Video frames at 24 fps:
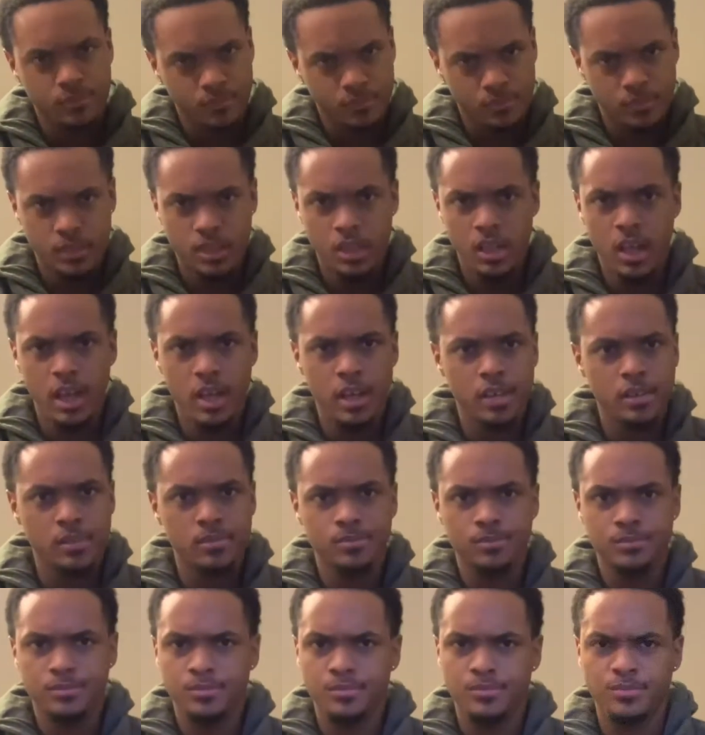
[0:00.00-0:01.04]
like,
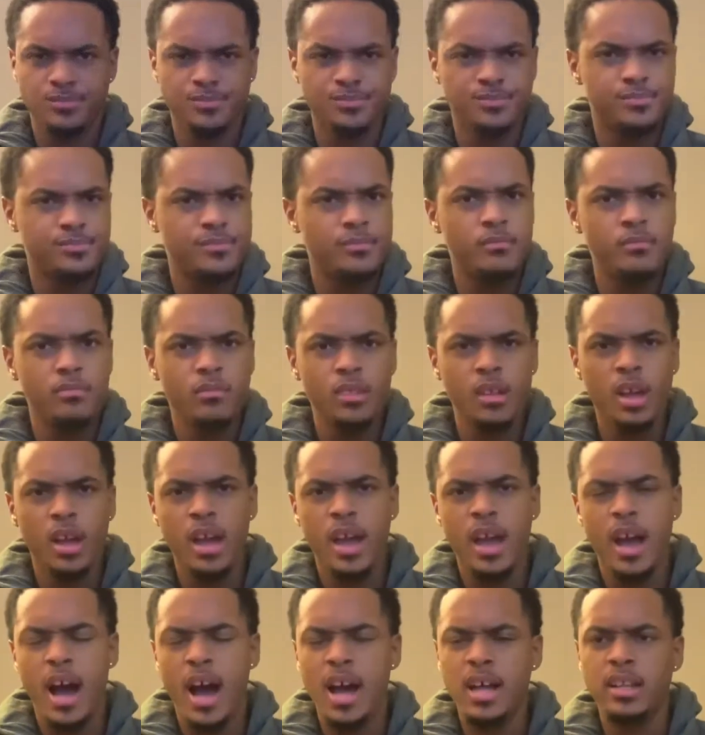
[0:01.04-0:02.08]

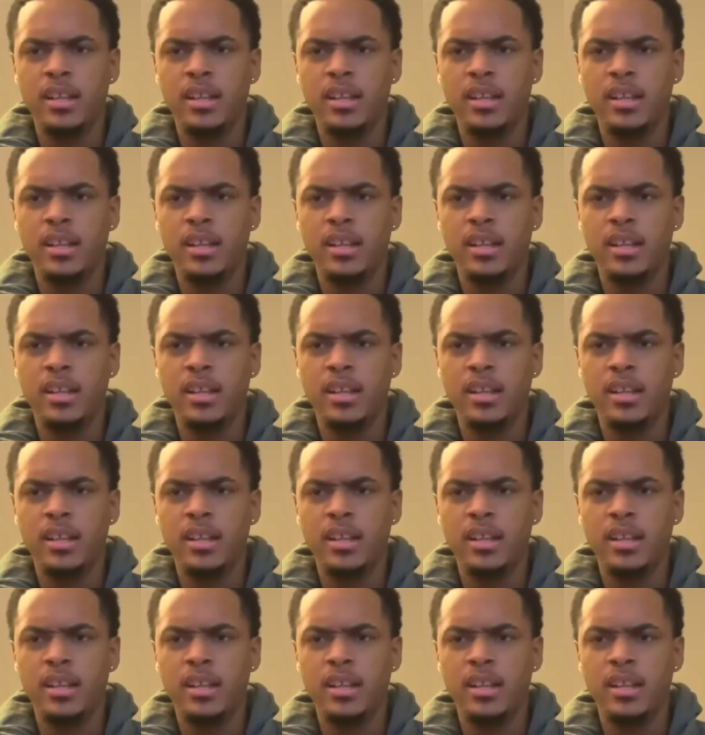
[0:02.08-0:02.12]
I